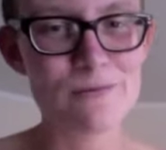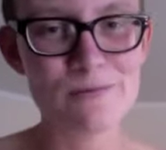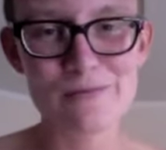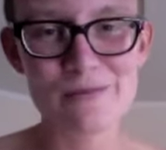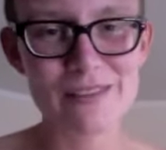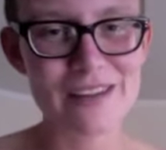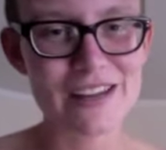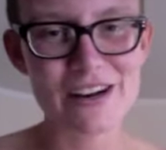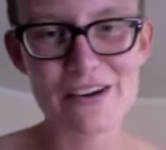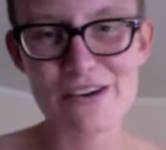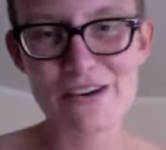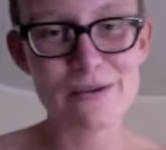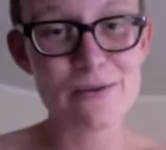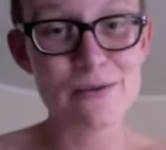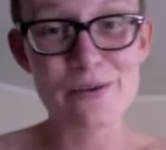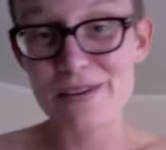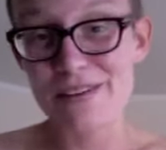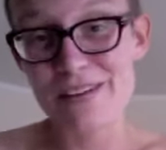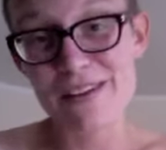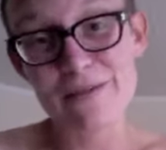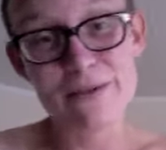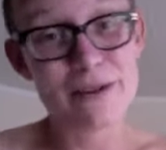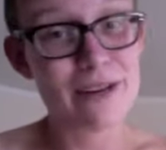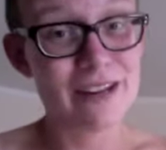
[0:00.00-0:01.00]
you know, it
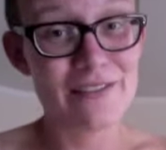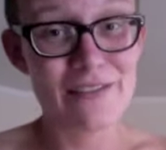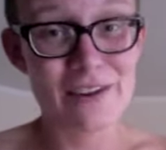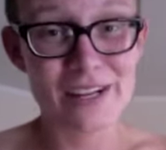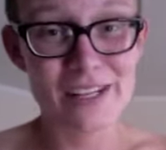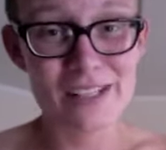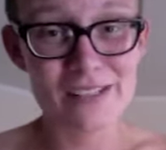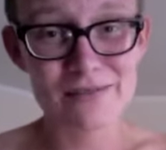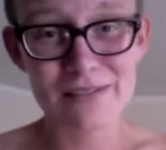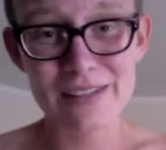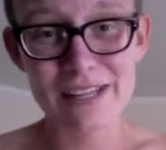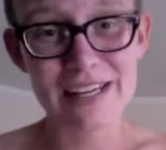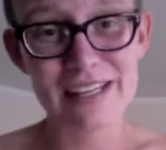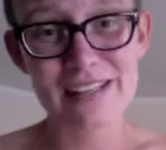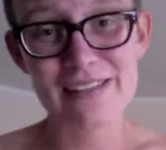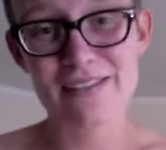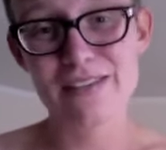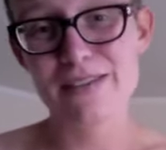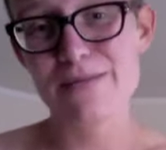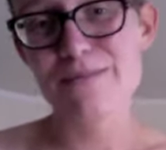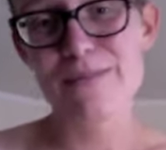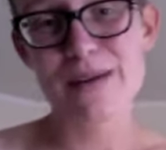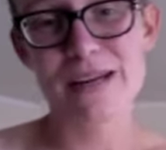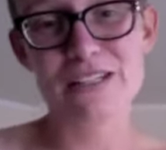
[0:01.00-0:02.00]
would even, like,
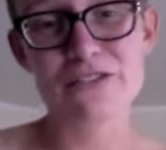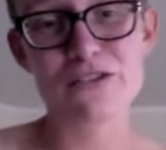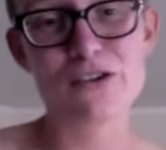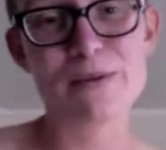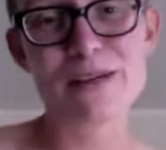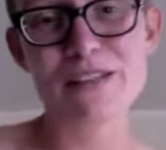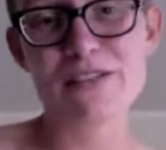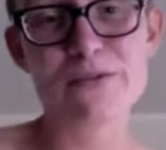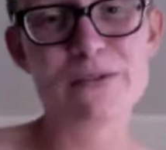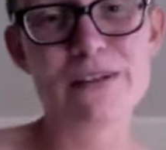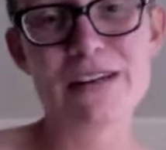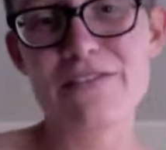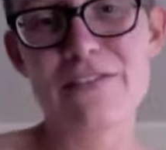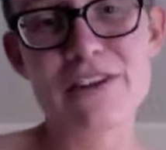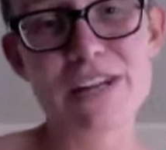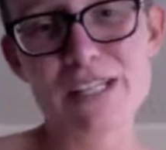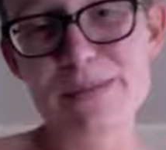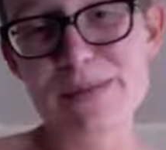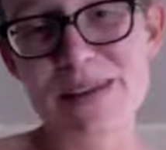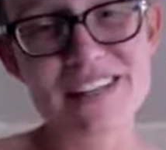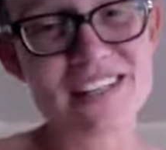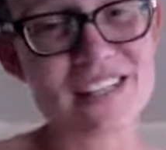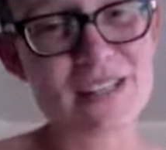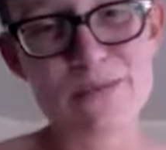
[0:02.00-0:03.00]
the pectoral muscle would even
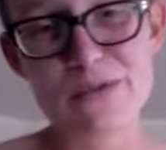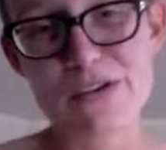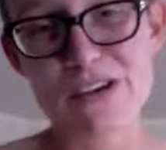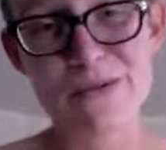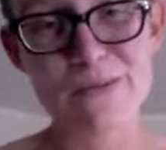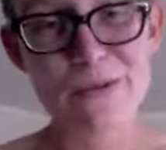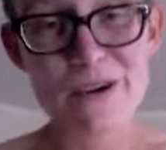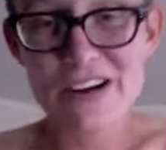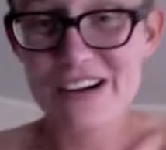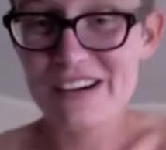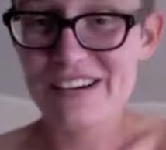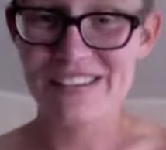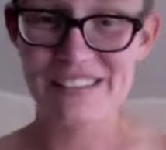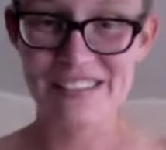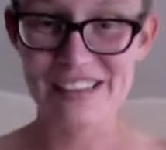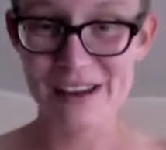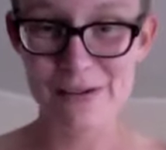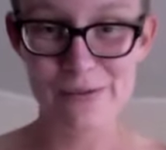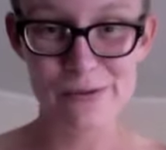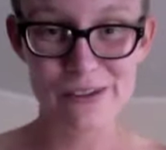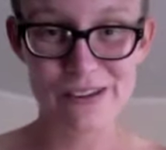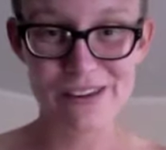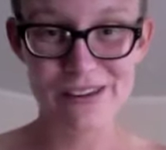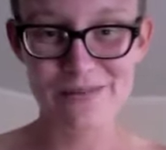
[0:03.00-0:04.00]
expand to the point where
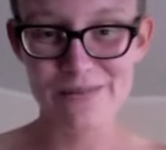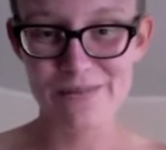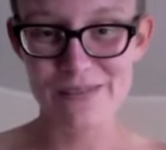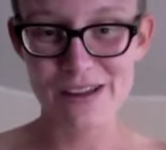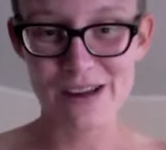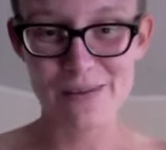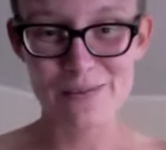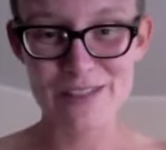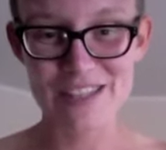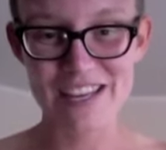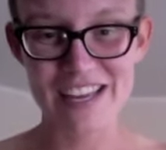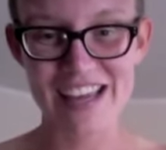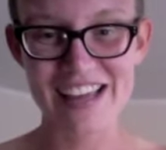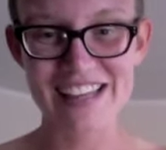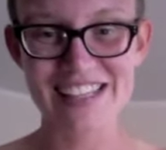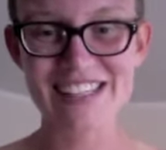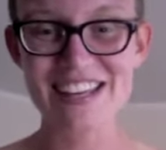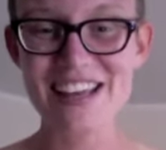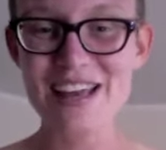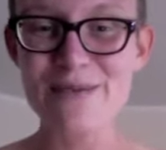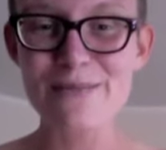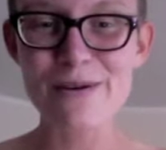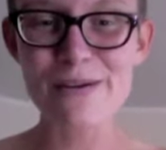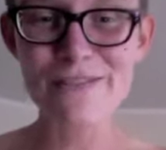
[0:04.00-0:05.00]
that would not be the case.
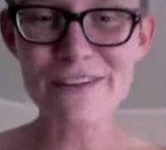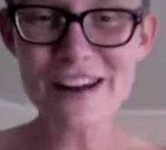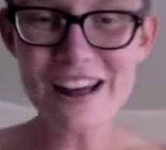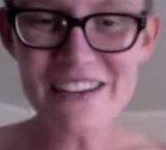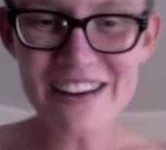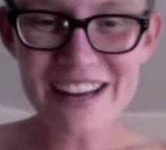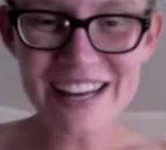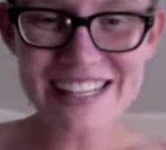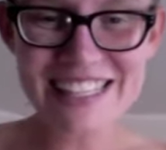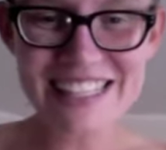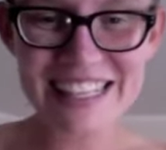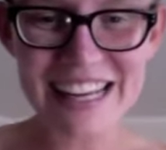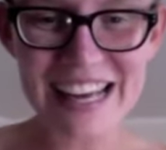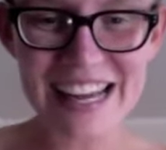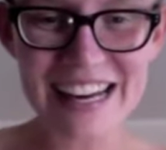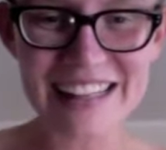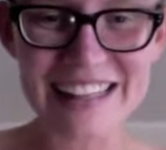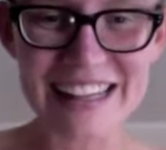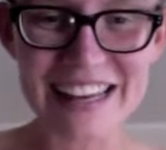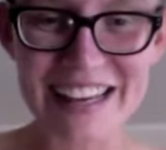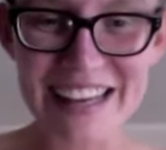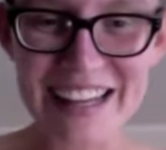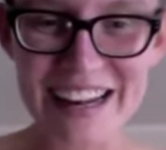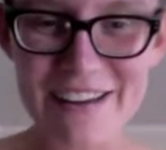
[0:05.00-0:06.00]
But for now, I actually kind of
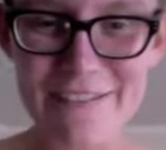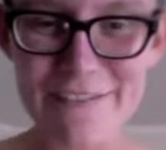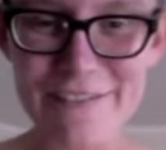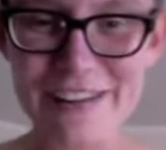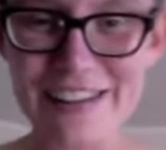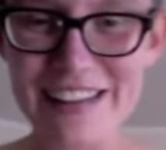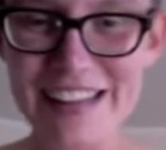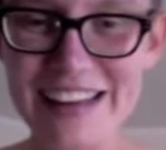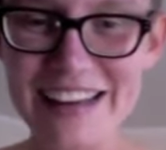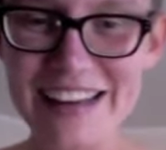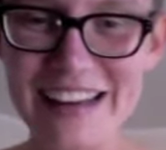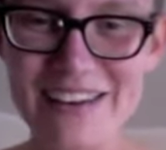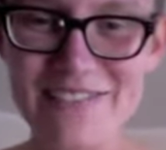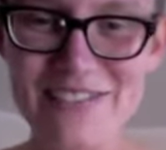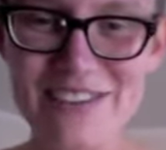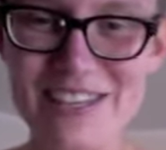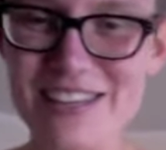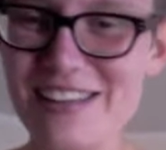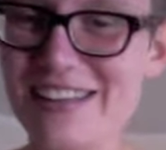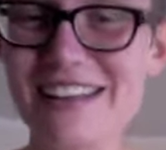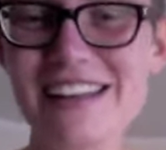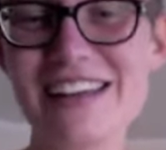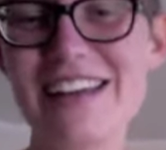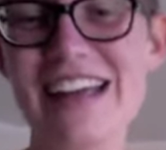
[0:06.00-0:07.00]
like it. I feel like, I mean,
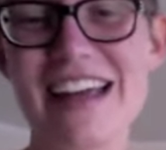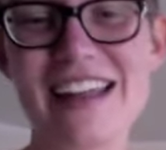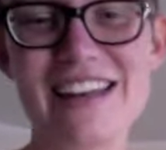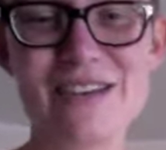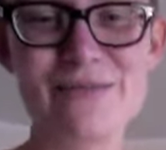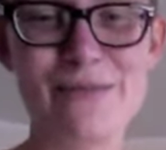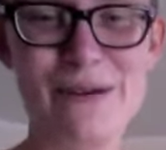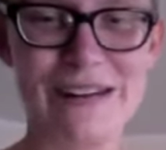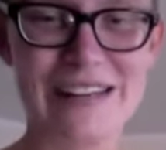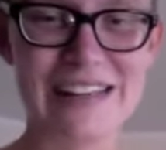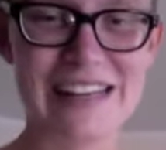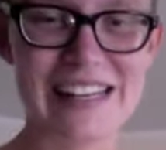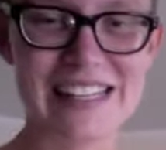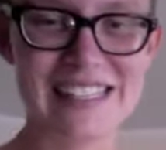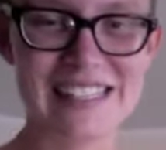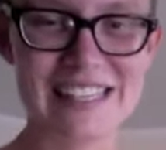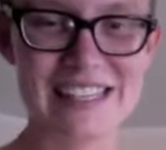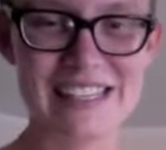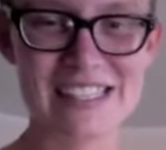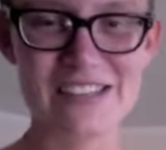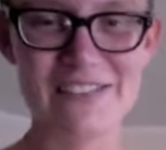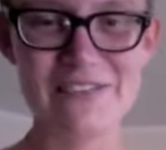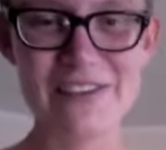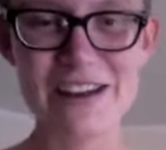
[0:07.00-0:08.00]
again, you probably can't see
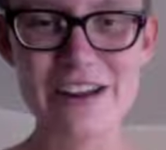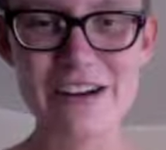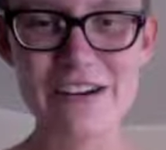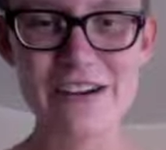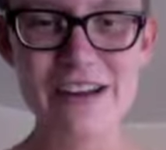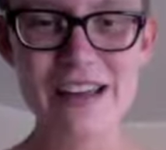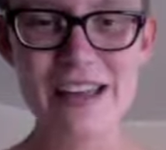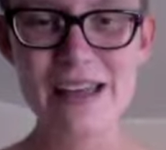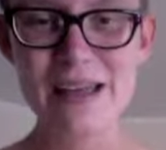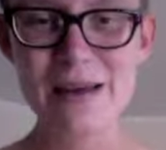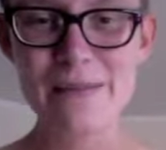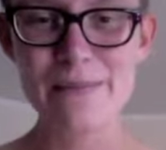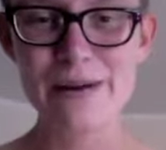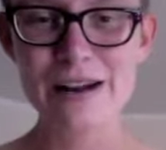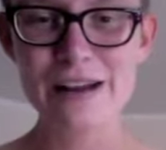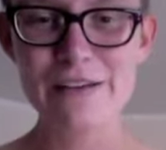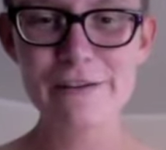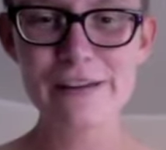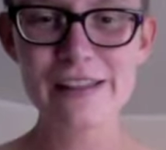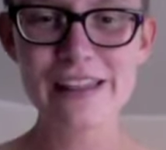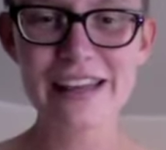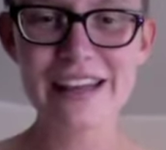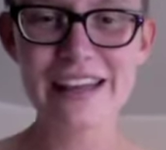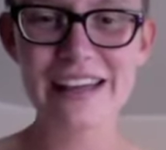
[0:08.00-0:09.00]
this in the video, but I
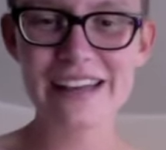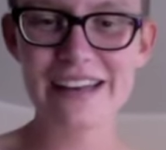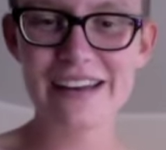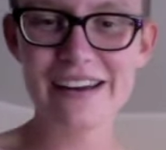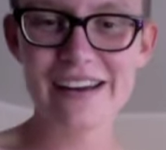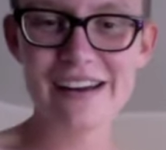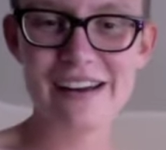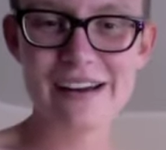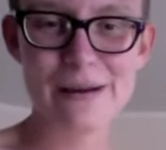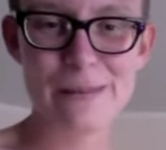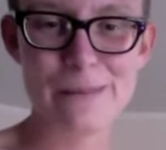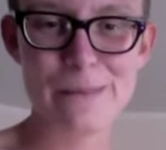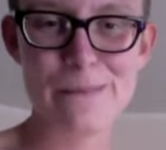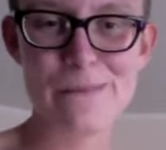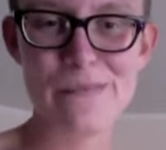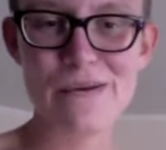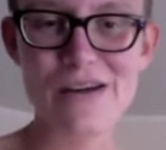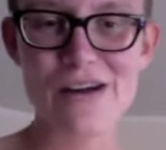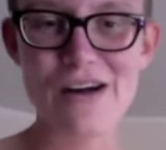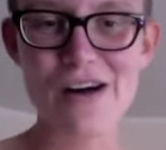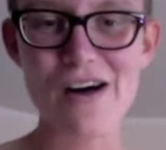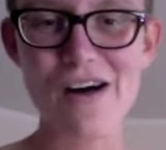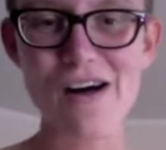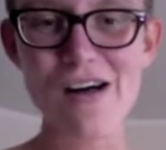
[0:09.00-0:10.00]
feel like
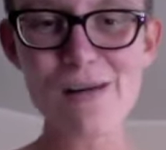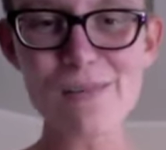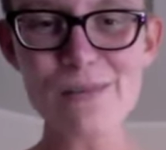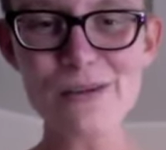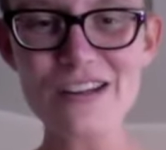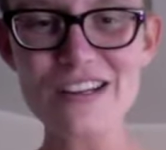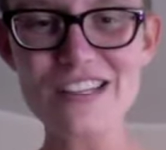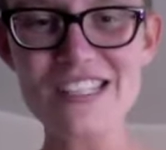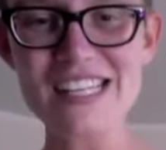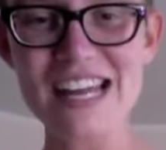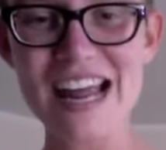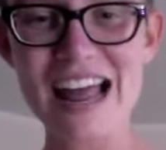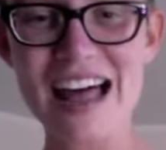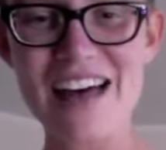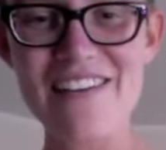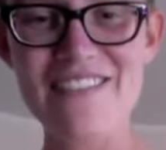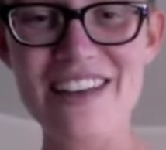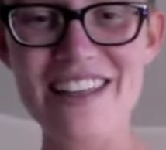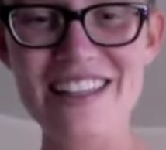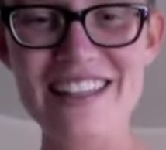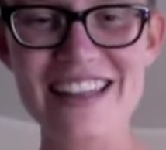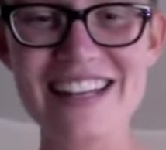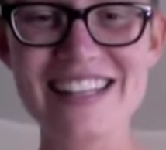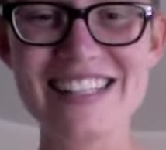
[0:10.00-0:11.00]
almost
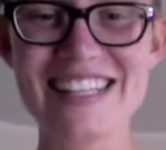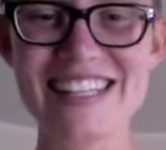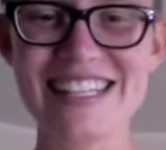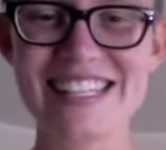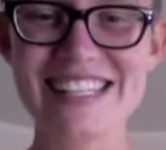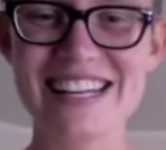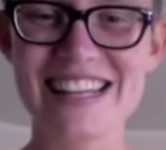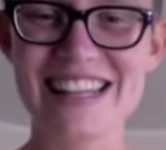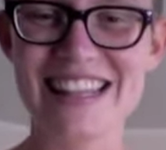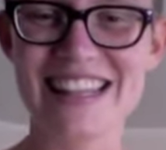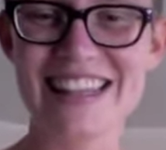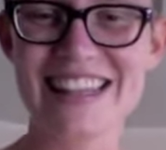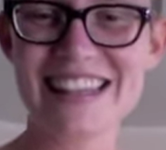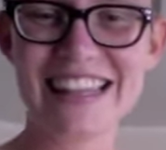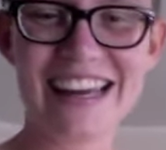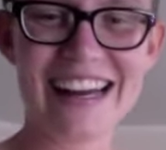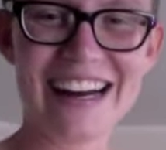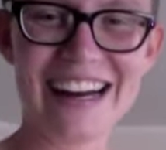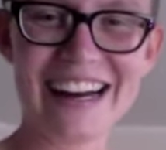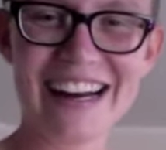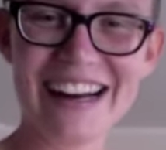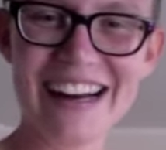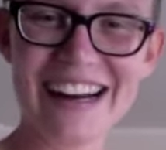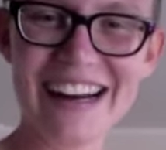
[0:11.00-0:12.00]
having the incision
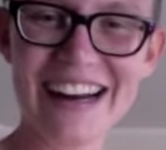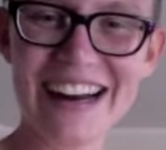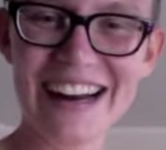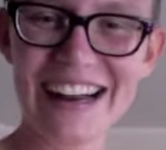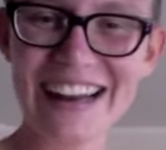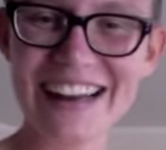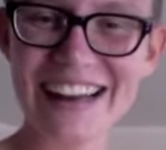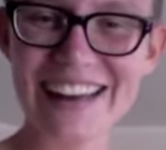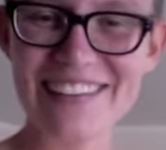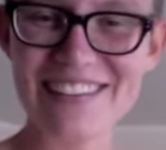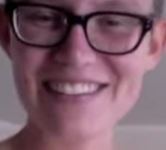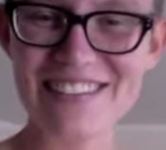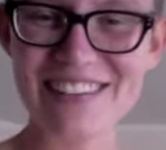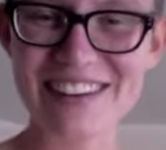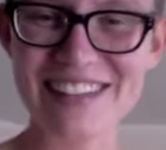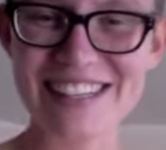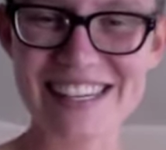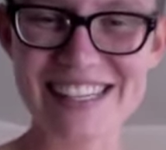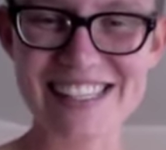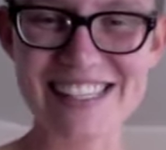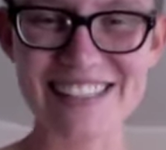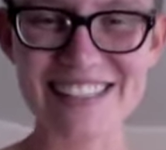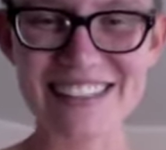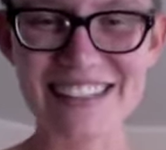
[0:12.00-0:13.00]
there gives my
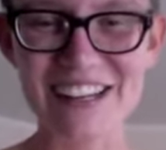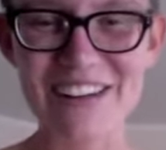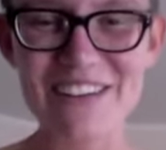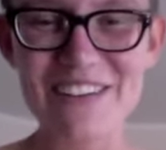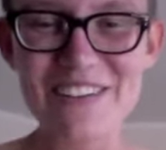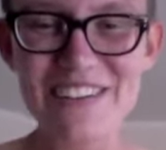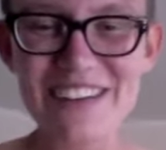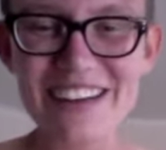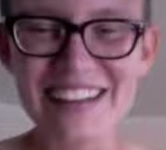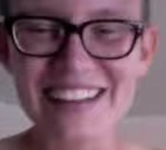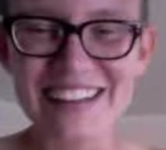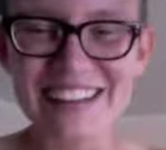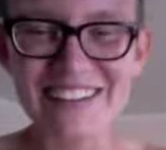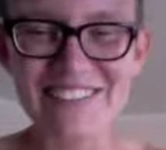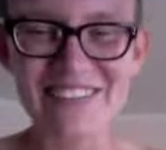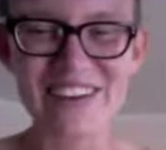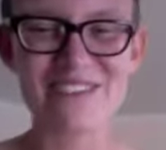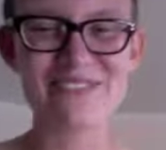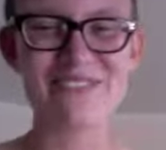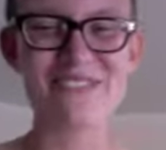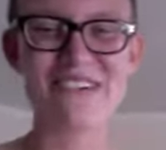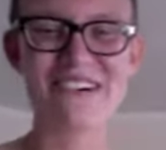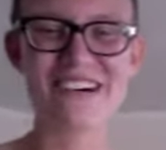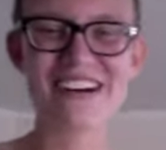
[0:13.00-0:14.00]
chest a little
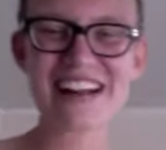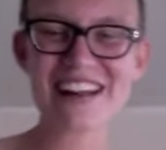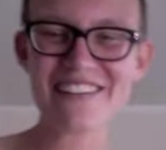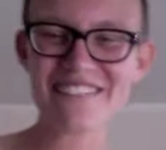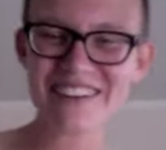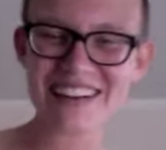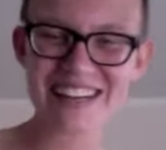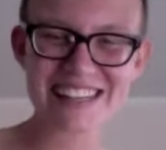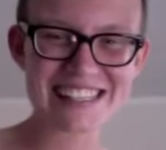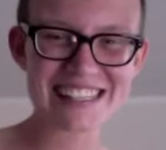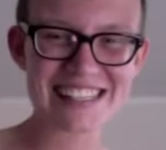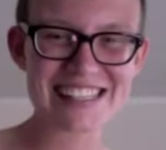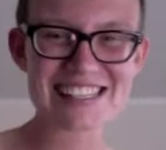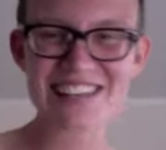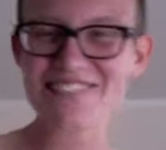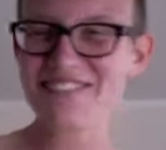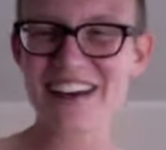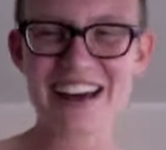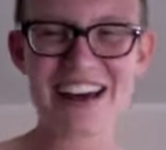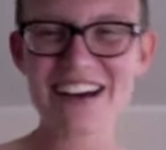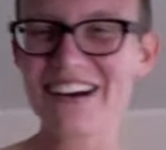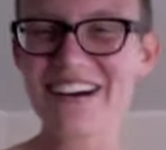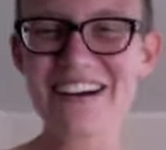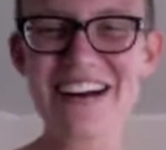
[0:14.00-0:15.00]
bit more definition
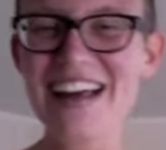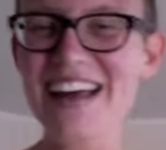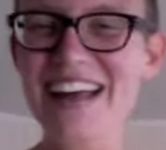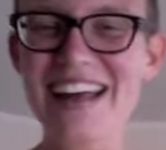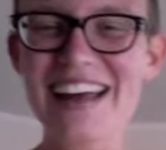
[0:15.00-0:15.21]
somehow.